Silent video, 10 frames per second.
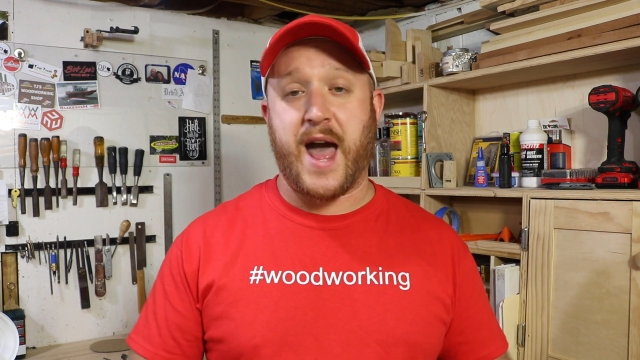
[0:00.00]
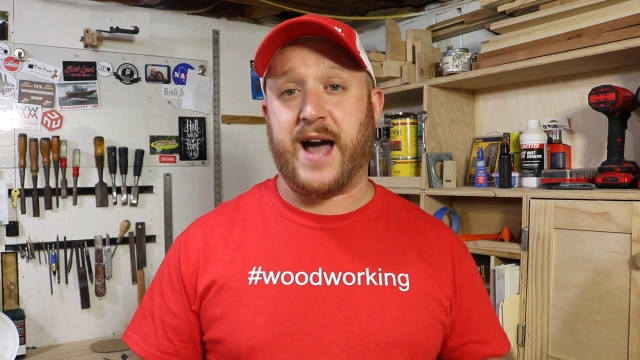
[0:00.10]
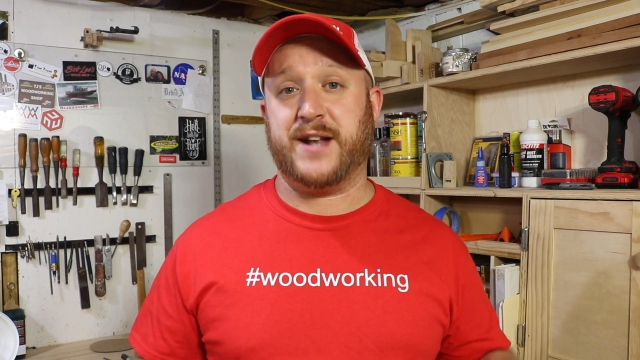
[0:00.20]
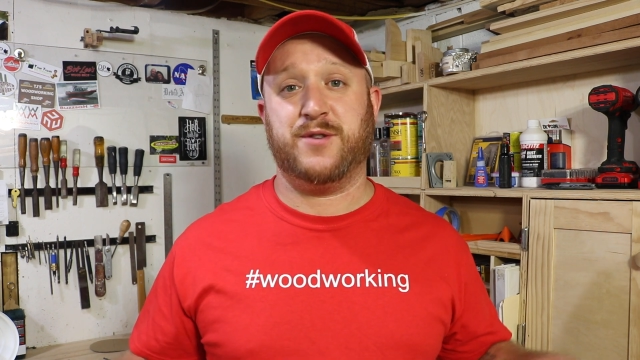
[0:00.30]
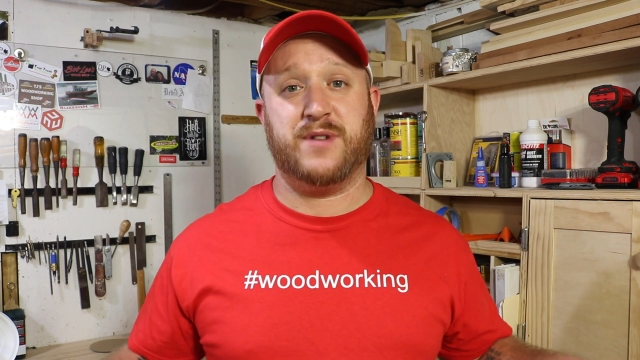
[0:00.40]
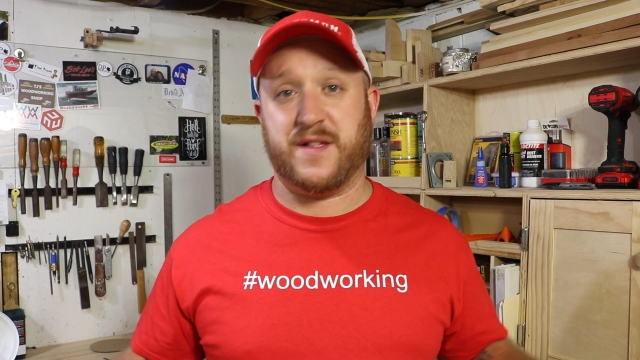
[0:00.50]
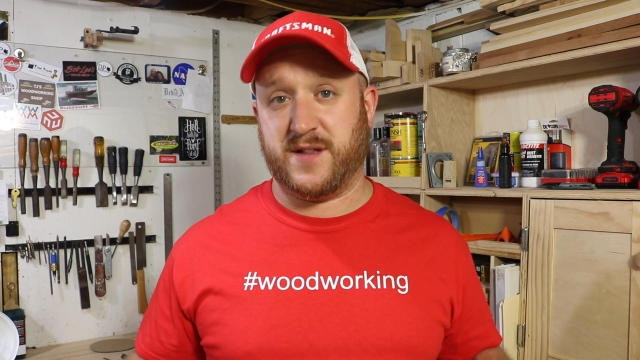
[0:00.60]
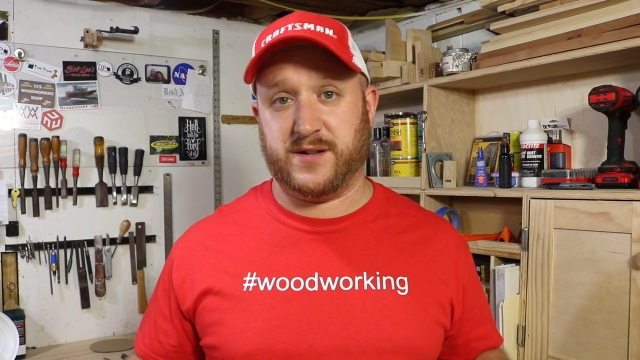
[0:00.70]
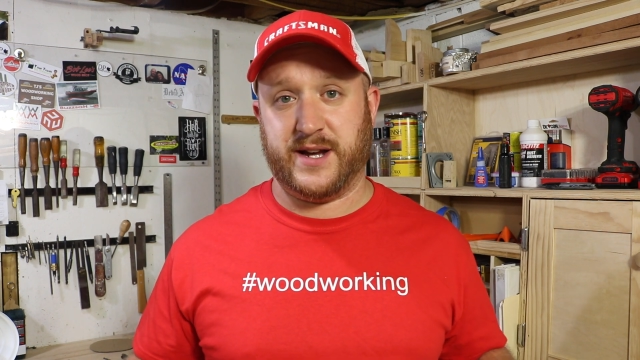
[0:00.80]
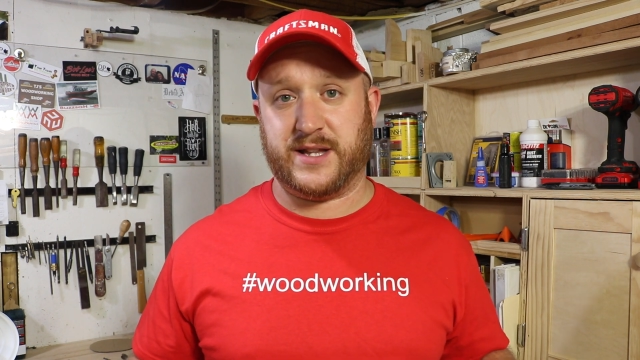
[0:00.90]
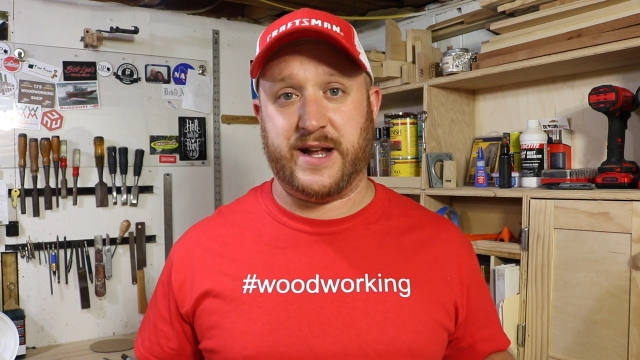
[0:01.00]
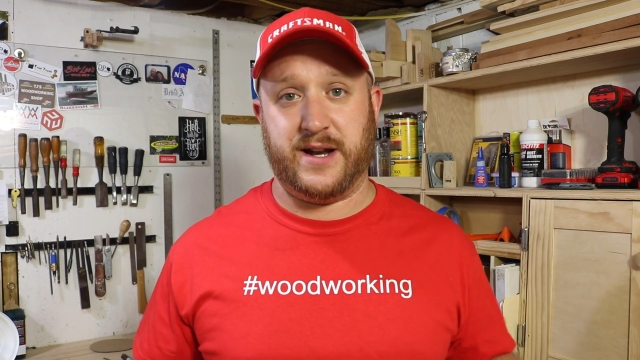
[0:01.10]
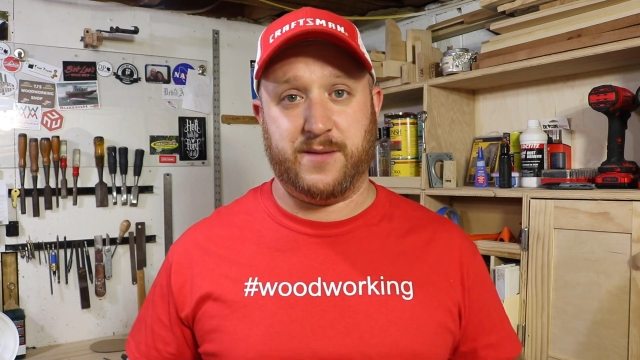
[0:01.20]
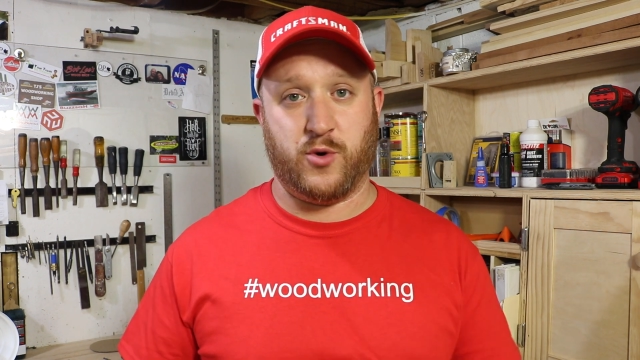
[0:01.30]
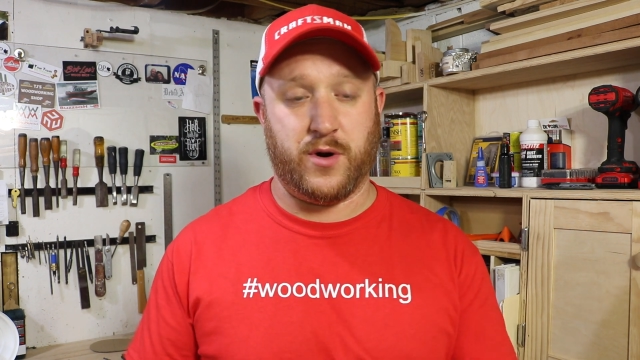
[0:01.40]
I do nothing like that
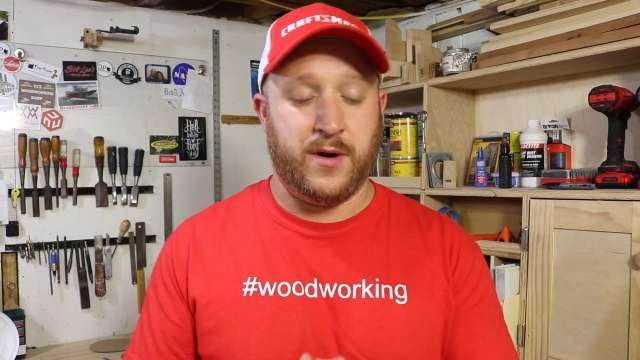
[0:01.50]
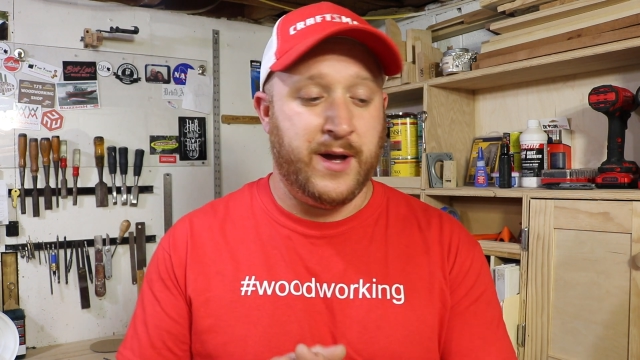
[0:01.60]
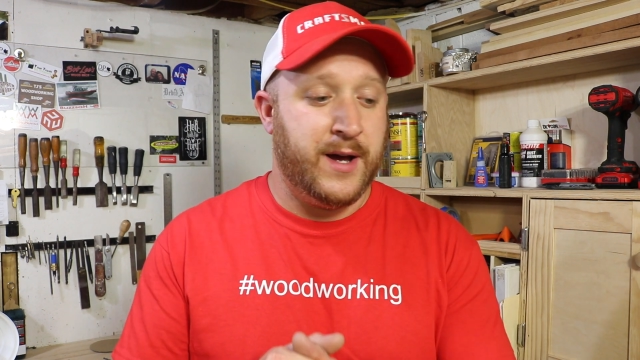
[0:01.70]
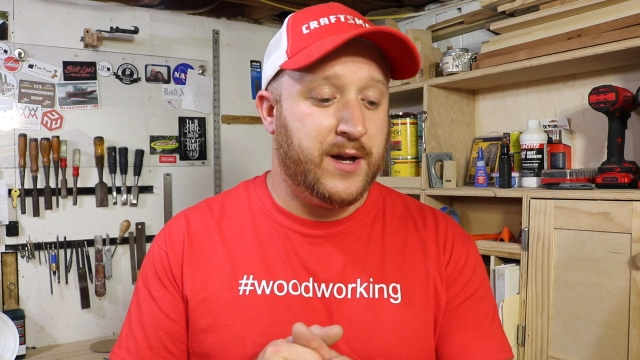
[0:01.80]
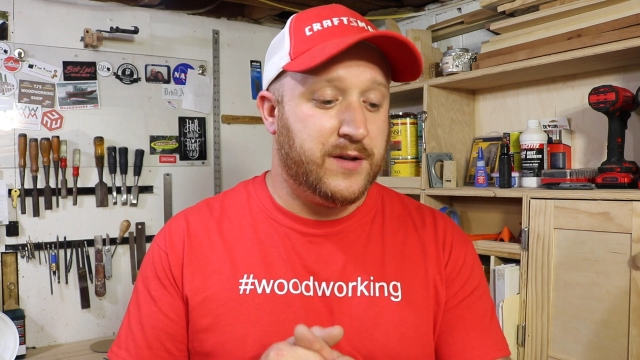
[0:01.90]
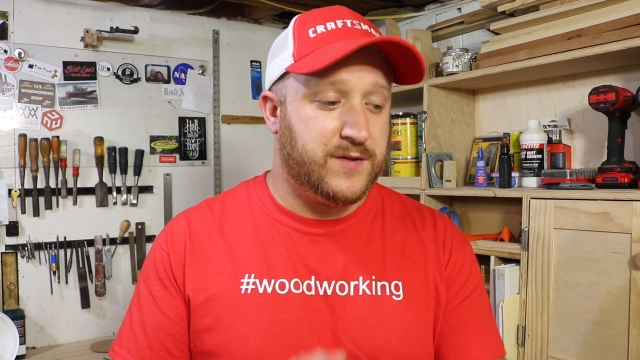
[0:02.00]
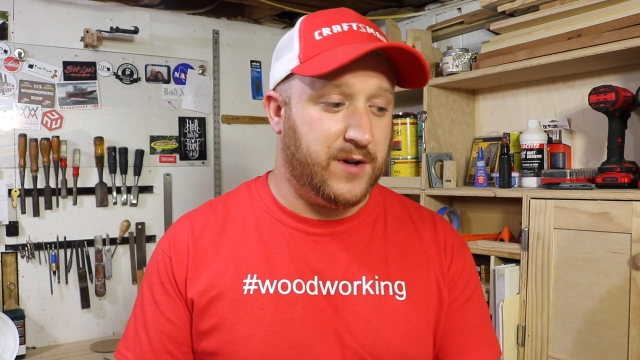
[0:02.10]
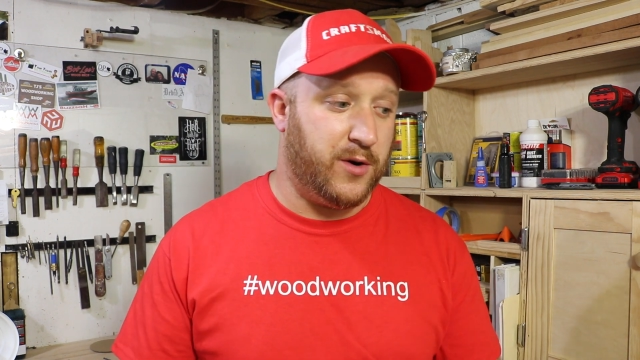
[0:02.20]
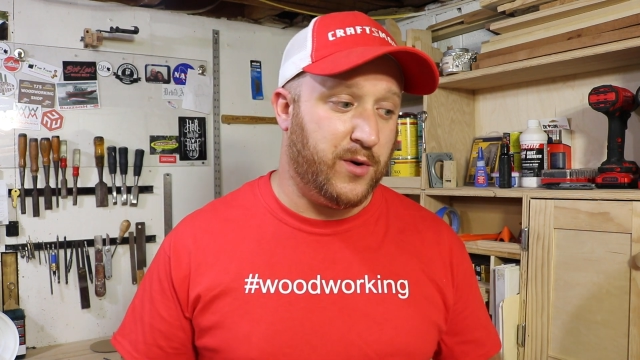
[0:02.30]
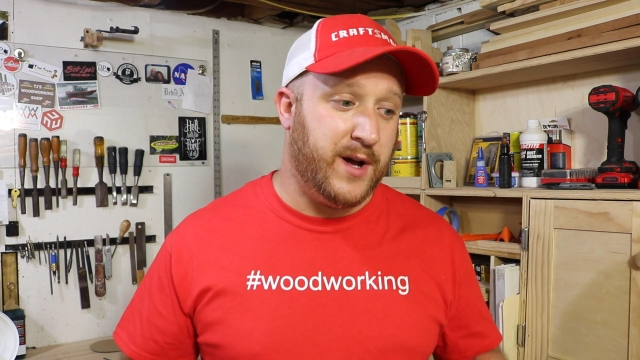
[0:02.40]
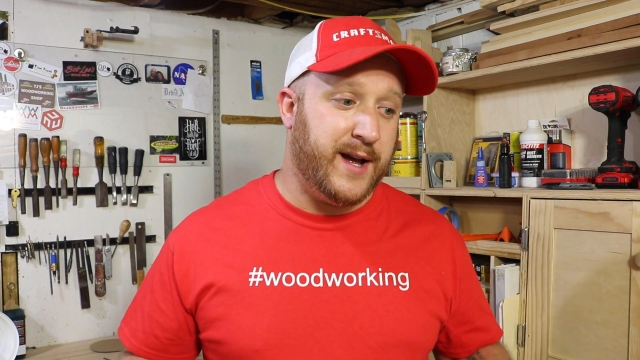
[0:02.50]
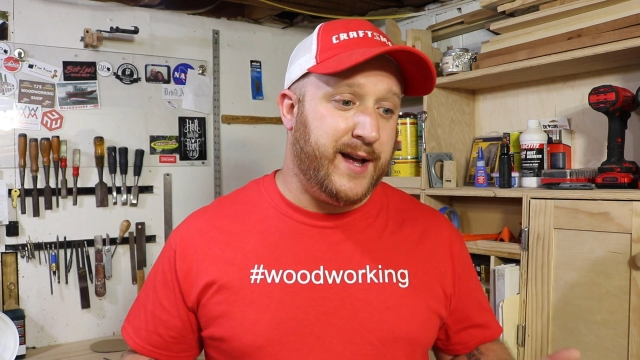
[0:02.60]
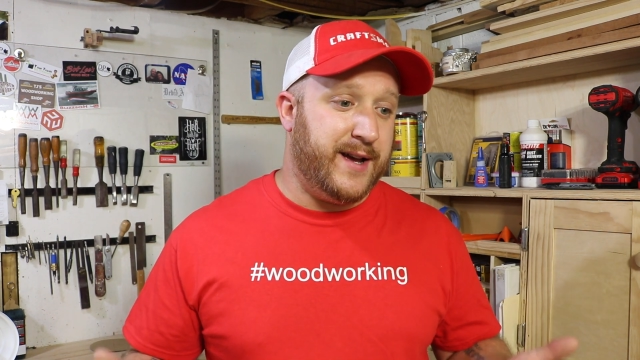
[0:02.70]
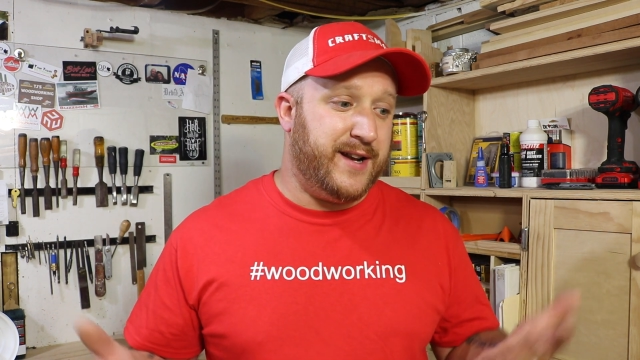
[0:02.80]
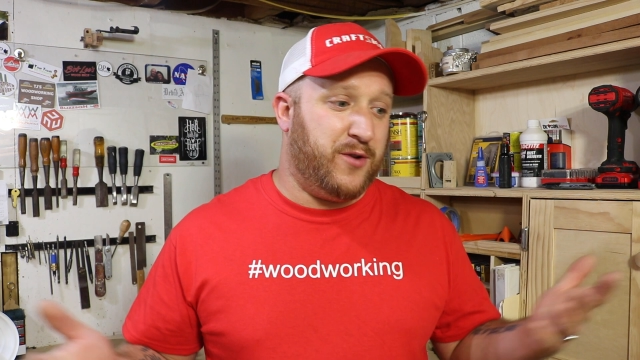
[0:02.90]
anymore. So,
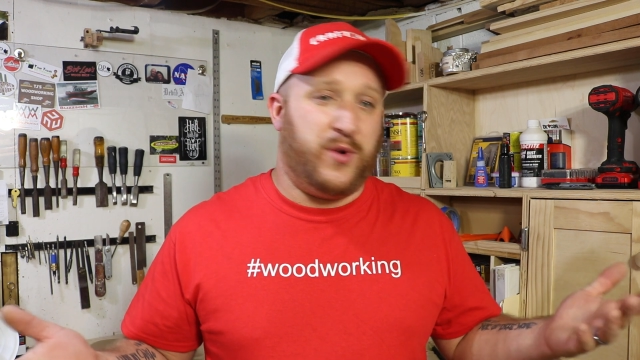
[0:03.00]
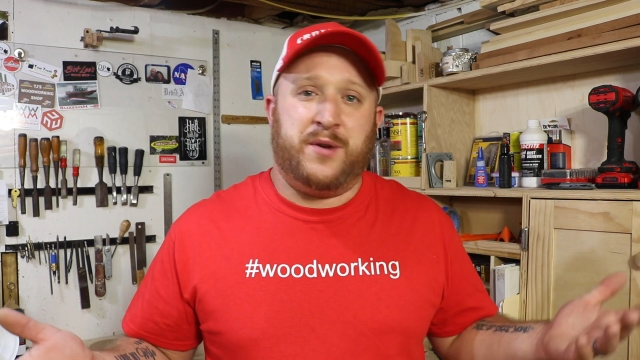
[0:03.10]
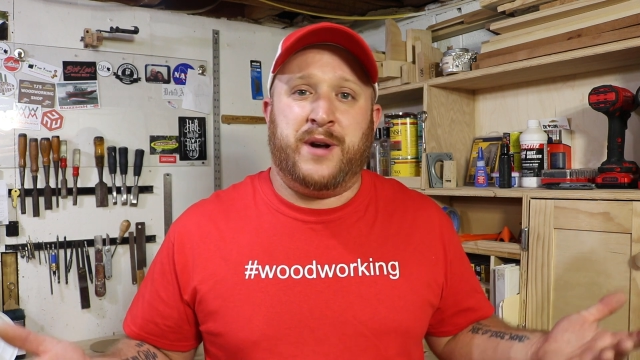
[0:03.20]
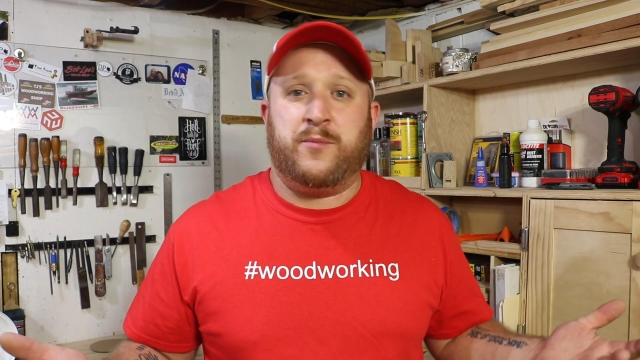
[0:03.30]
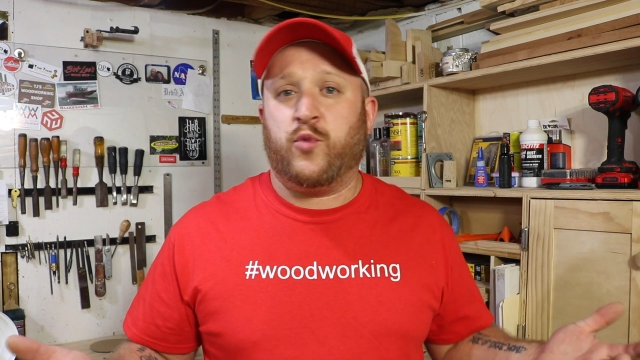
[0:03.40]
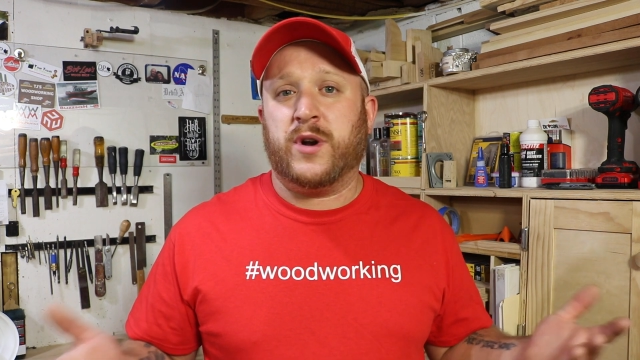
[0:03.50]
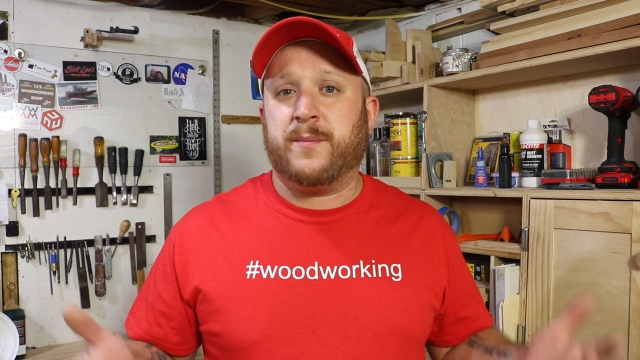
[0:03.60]
what